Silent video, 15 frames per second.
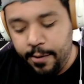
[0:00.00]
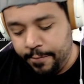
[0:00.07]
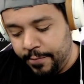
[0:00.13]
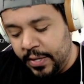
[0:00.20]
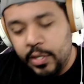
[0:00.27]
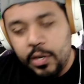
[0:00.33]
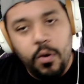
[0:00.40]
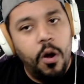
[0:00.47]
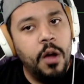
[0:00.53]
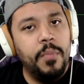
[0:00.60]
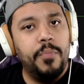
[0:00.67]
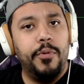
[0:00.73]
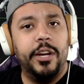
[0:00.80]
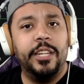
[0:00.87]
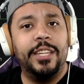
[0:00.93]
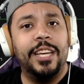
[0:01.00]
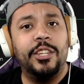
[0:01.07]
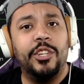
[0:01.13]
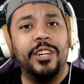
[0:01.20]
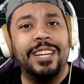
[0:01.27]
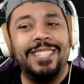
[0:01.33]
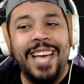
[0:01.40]
physical armor
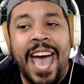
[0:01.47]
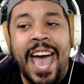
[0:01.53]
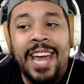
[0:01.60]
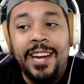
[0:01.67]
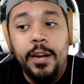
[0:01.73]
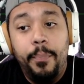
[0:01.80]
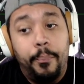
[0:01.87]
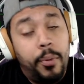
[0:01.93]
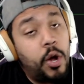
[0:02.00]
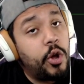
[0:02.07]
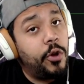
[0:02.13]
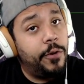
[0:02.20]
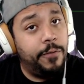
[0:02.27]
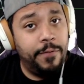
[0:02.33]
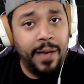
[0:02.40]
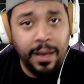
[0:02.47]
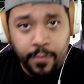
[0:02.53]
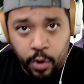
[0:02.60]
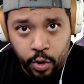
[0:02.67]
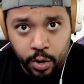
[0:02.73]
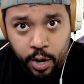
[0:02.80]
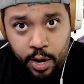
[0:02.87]
penetration gets added per favor.